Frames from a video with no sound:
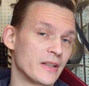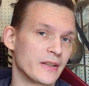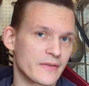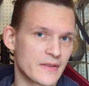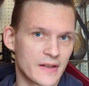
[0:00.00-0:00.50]
I
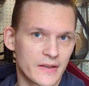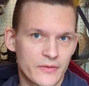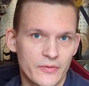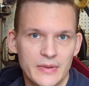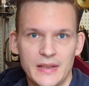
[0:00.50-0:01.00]
consider
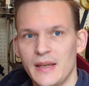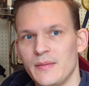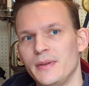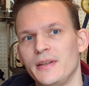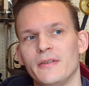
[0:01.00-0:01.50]
to be a
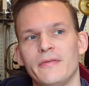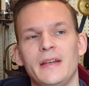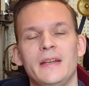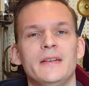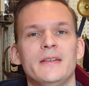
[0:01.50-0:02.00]
bit of
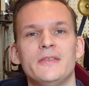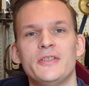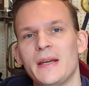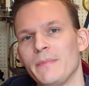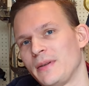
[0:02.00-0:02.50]
a hidden
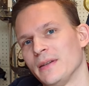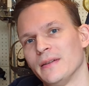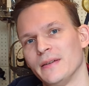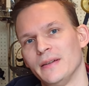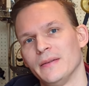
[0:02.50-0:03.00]

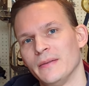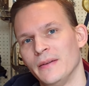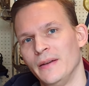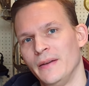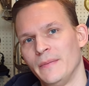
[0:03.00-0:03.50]
champion in
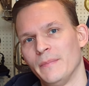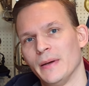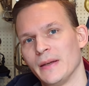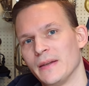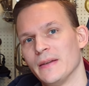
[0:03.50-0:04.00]

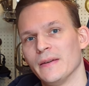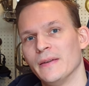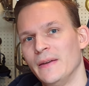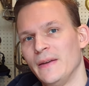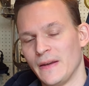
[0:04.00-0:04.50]
my gear,
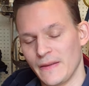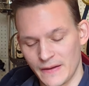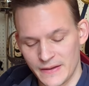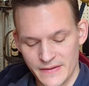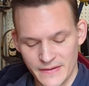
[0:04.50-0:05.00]
and
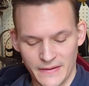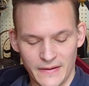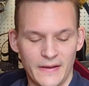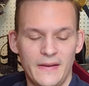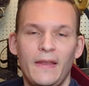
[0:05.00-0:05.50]
that is
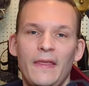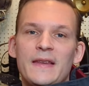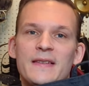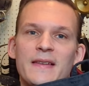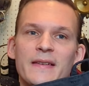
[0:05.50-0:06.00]

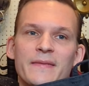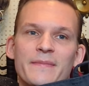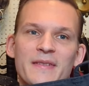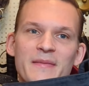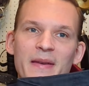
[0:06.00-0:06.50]
these here
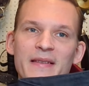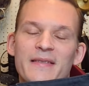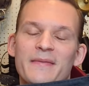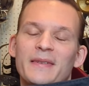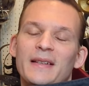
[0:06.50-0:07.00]

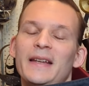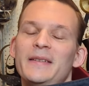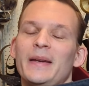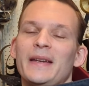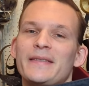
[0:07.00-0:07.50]
SPES light
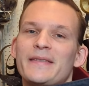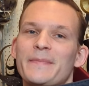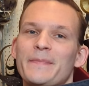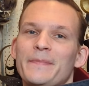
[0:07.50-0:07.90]
pans.